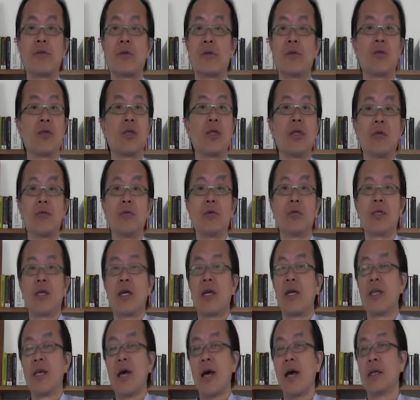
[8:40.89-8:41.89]
The city would
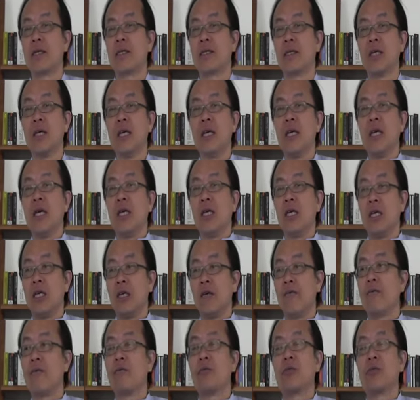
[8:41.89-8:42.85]
say that if